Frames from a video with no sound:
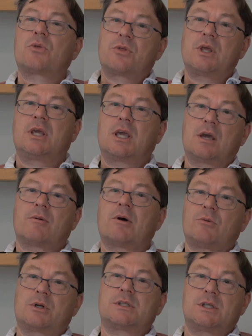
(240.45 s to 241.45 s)
you're thinking
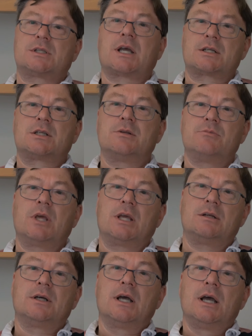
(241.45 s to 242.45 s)
about what does this actually
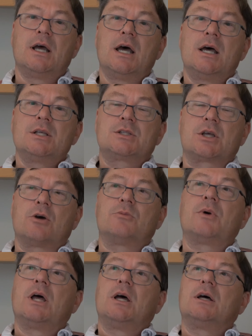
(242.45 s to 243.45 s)
mean.
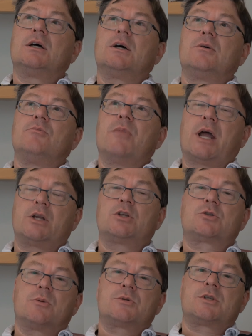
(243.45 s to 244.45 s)
So
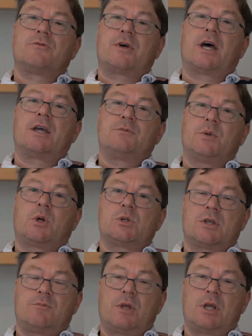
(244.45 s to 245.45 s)
manuscripts survive
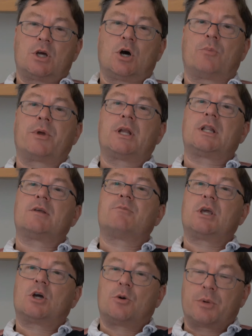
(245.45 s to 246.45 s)
because they've been copied, and they've
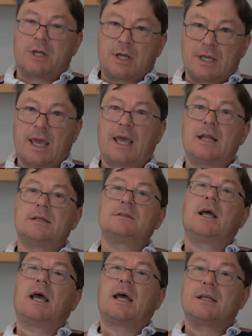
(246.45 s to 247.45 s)
been copied
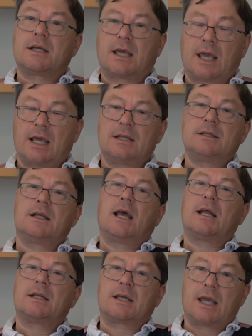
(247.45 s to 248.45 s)
again and again
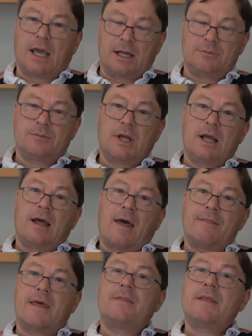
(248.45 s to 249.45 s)
and again.
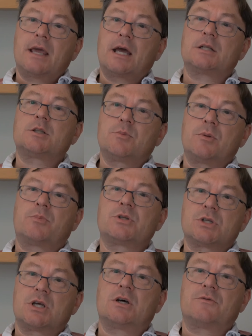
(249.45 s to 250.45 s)
And then they had to be
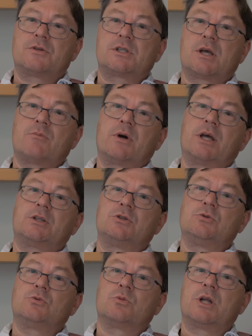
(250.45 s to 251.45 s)
preserved somewhere
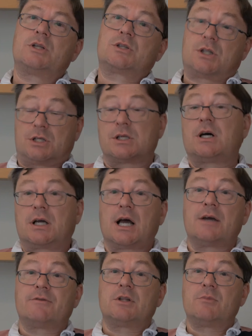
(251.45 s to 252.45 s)
to reach this
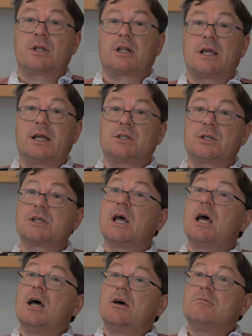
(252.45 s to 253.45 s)
archive in the Middle Ages.
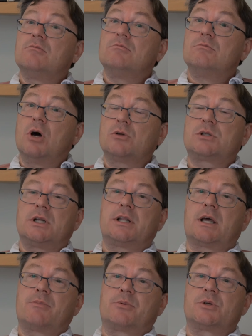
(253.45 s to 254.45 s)

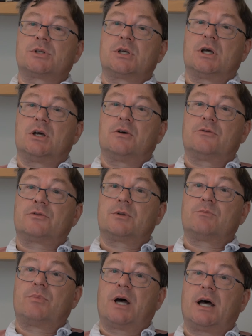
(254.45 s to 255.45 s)
Mostly they're
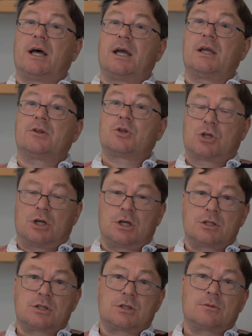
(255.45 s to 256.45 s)
preserved by the
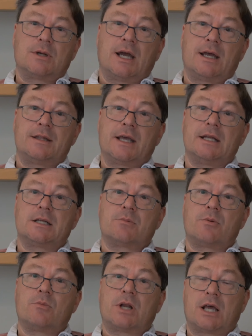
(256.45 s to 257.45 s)
church, and they end
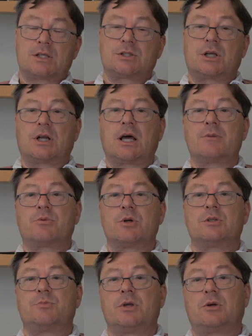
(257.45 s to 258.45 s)
up in monastic
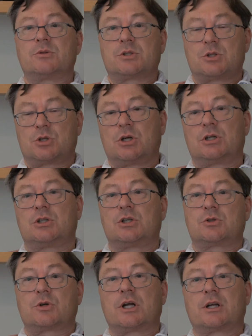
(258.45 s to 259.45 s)
libraries because the church
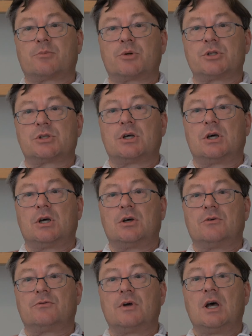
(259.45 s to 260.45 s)
is trying to
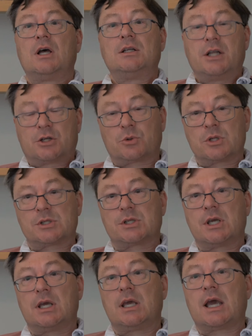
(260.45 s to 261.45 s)
preserve
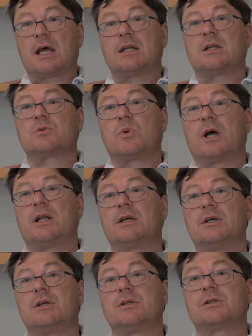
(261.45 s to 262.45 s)
literacy and as
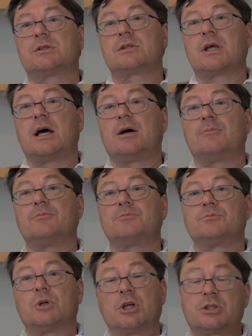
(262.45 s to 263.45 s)
well as
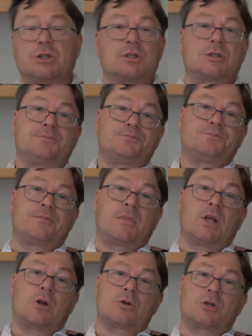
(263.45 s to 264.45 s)
religious
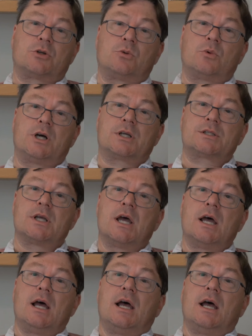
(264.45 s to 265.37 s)
theological works.